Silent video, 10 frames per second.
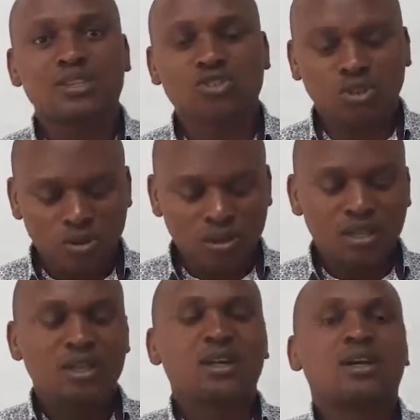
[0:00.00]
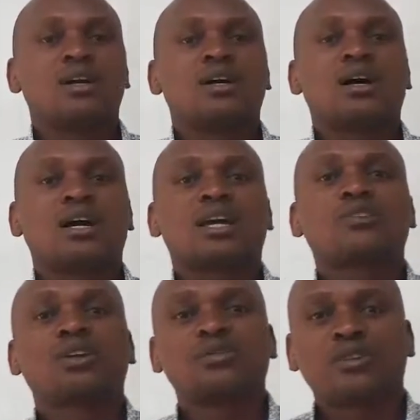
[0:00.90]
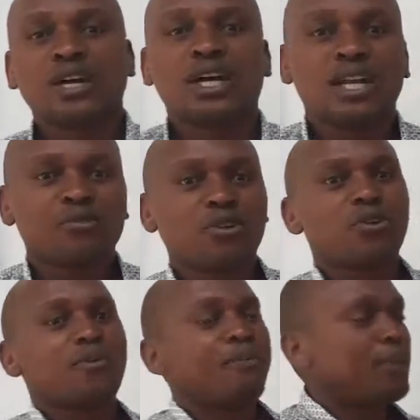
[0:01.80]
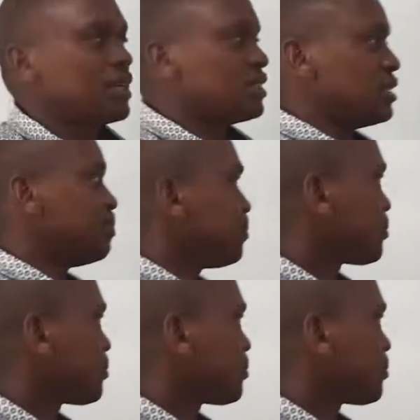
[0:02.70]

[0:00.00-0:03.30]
So uh, get ready for the A-level part.